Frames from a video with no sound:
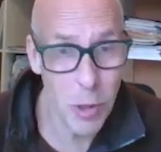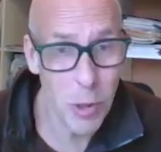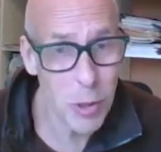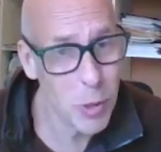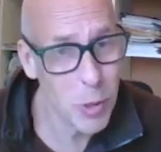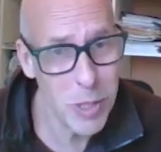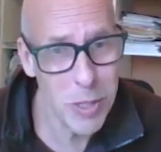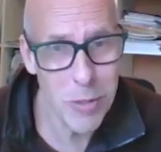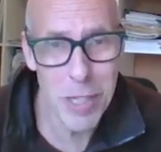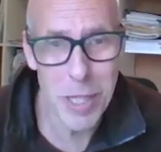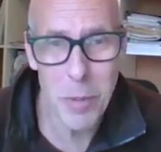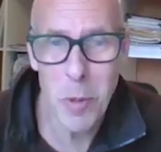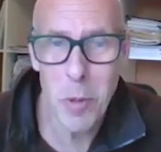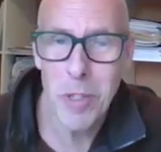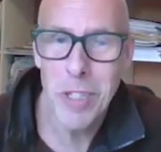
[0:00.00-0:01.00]
not Twitter
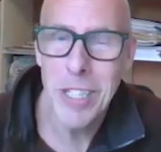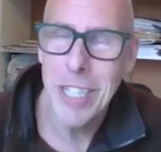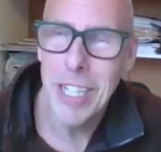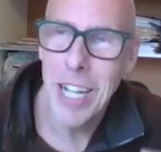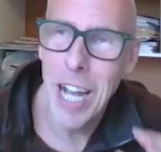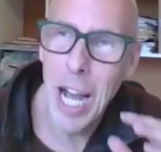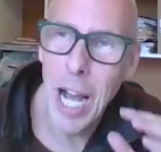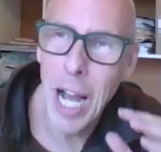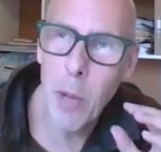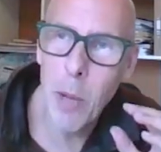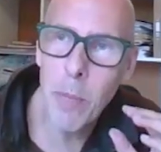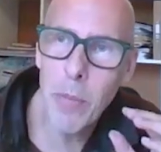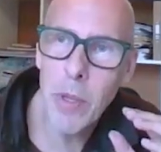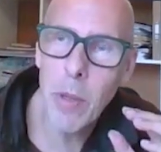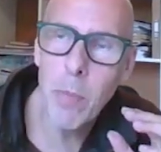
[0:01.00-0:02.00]
anymore.
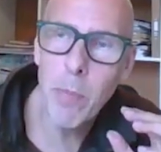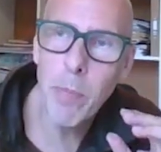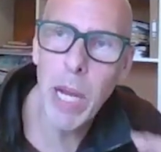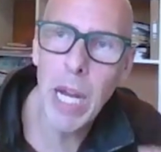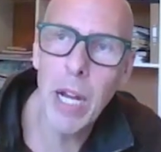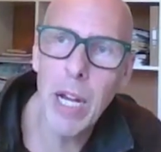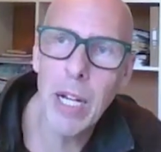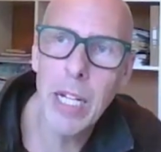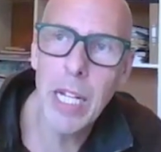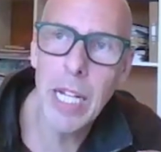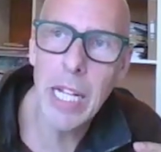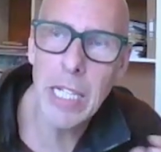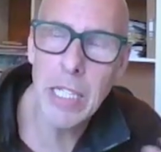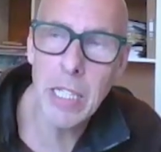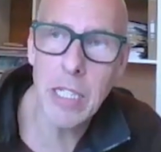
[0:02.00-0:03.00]
But
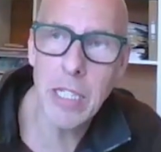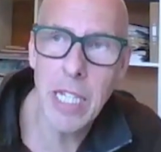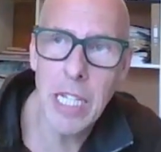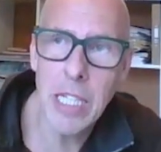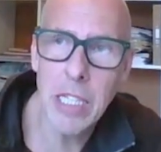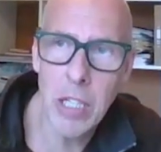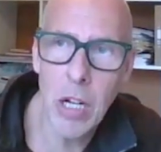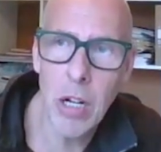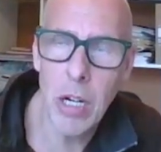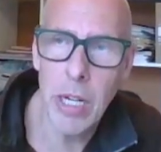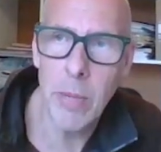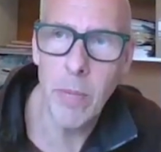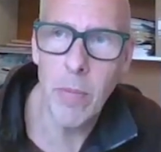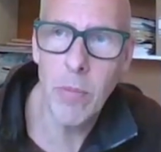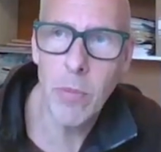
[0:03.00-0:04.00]
it does take
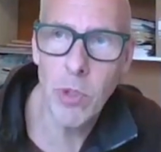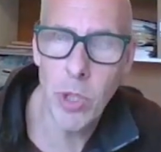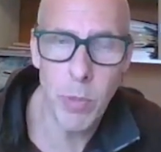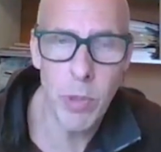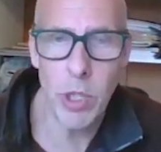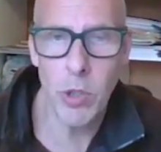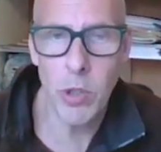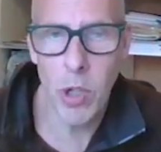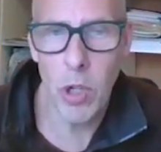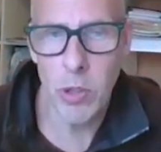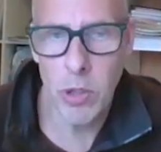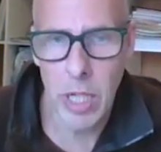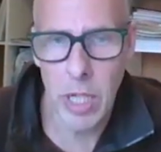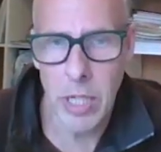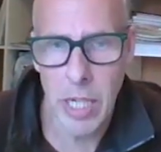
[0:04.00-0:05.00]
time to produce
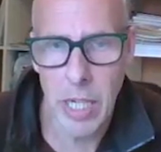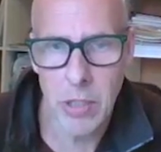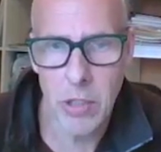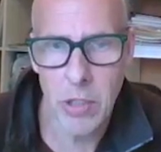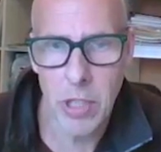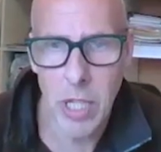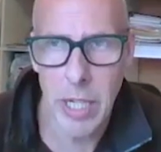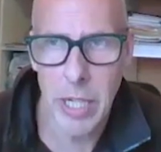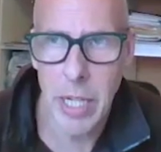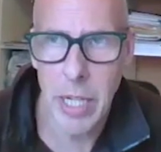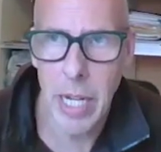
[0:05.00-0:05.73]
content, as you say.